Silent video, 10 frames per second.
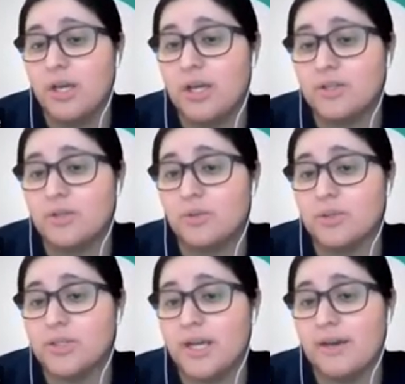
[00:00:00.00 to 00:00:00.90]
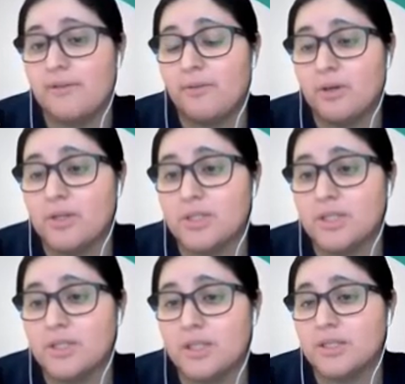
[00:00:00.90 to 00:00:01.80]
and school staff for
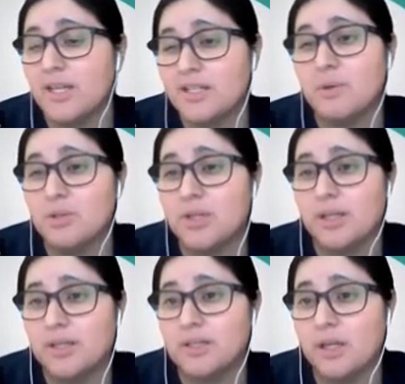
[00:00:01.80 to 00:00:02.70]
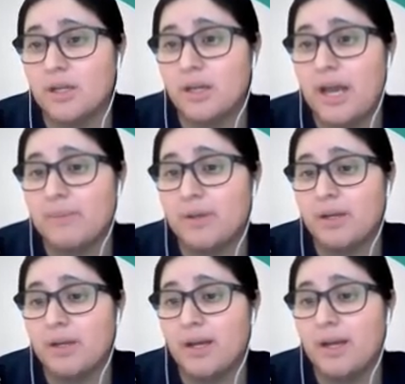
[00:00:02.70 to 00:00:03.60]
assistance. That's most likely going to
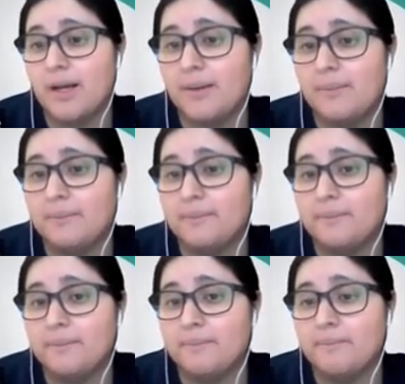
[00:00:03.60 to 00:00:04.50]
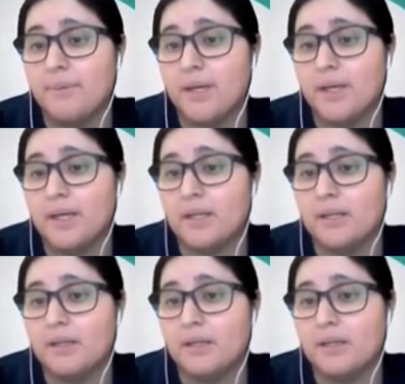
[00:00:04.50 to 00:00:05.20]
happen. Um, but